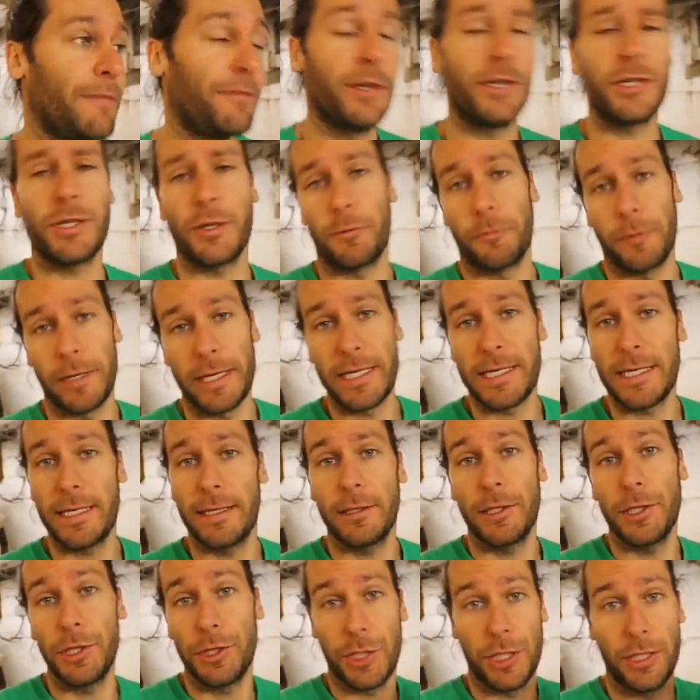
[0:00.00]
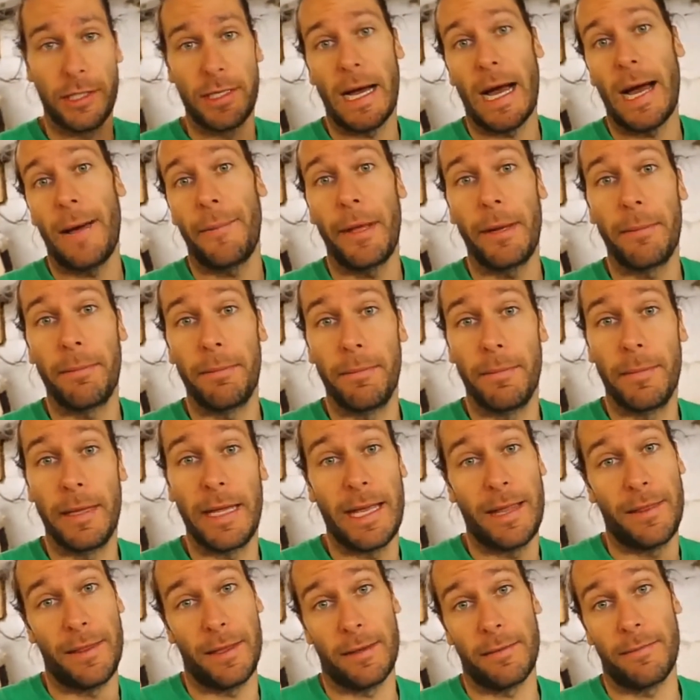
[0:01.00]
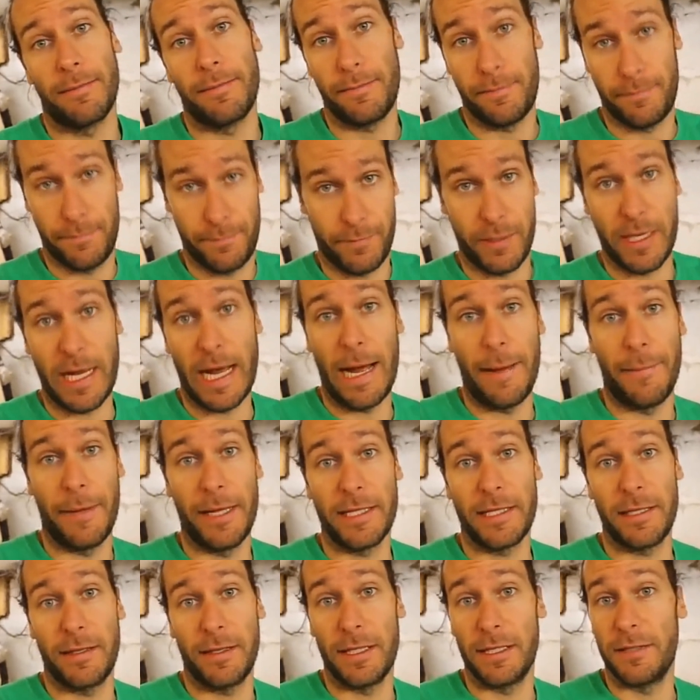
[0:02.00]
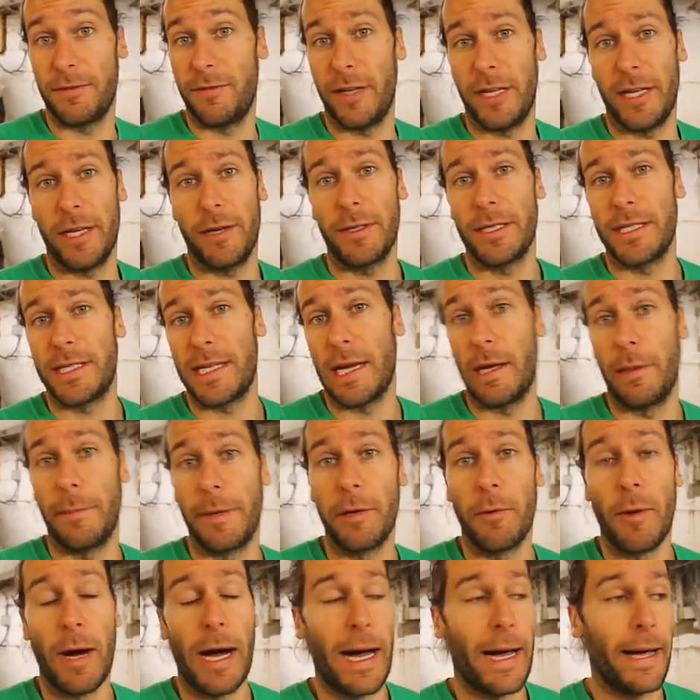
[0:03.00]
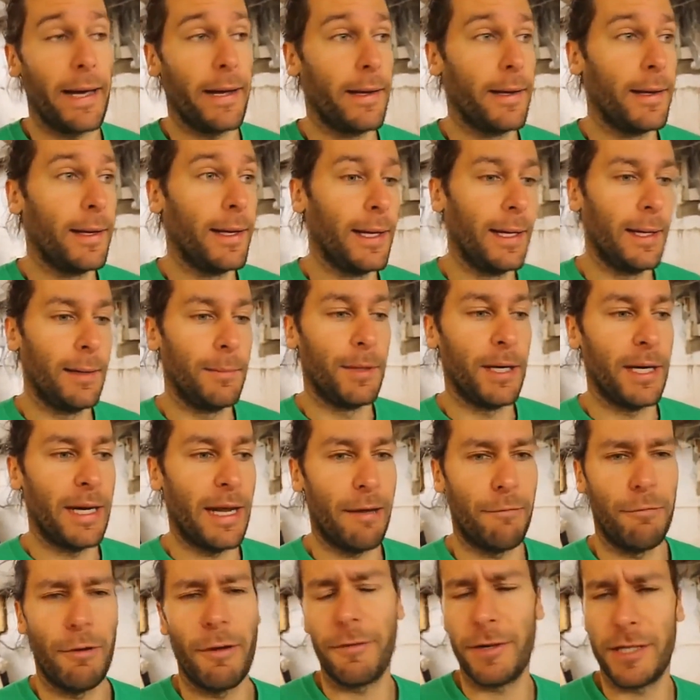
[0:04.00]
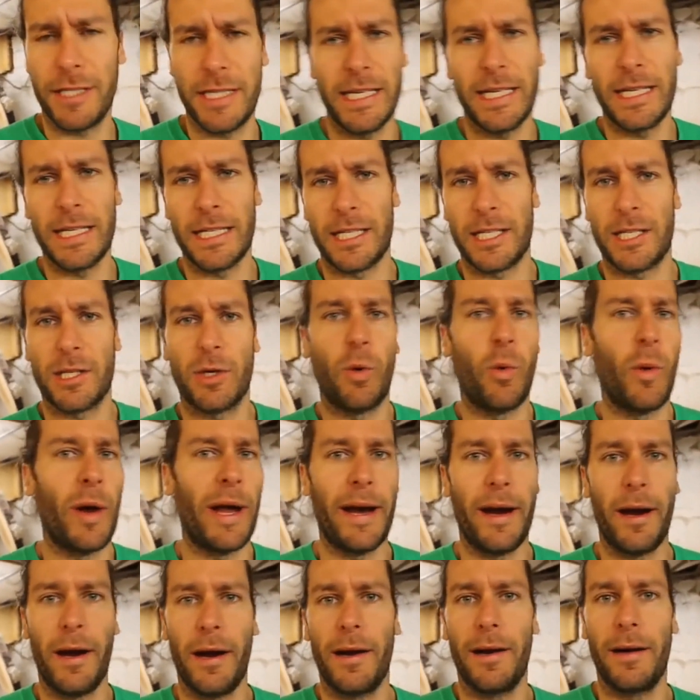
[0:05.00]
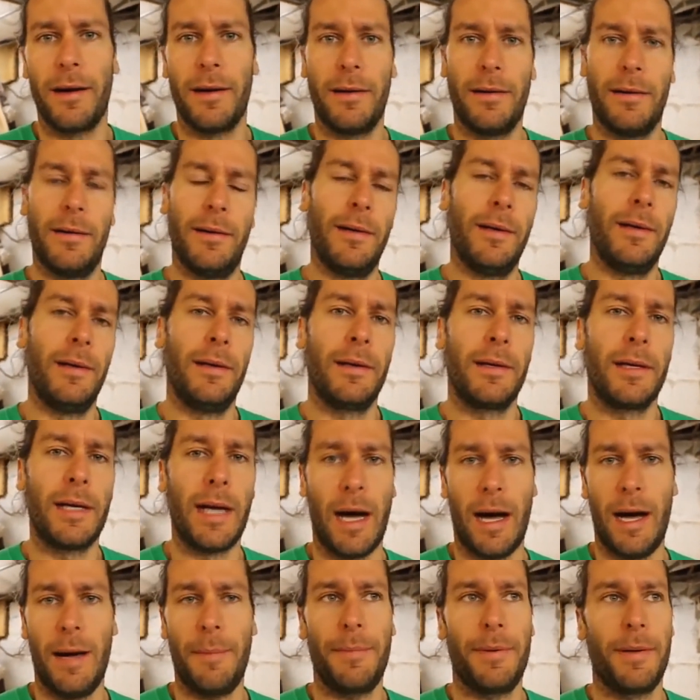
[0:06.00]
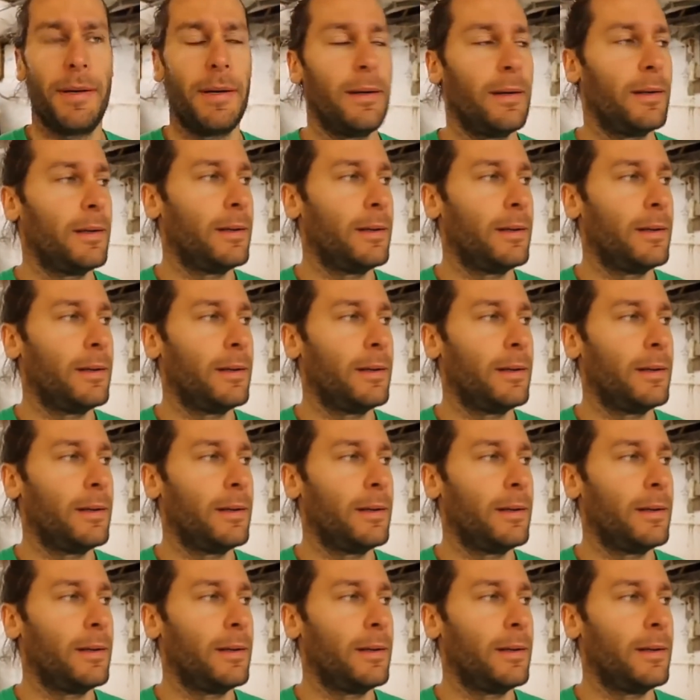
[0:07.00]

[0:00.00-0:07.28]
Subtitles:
If there's a reason, you should comment in the comments of this video and tell me why. But have you ever seen a square cup?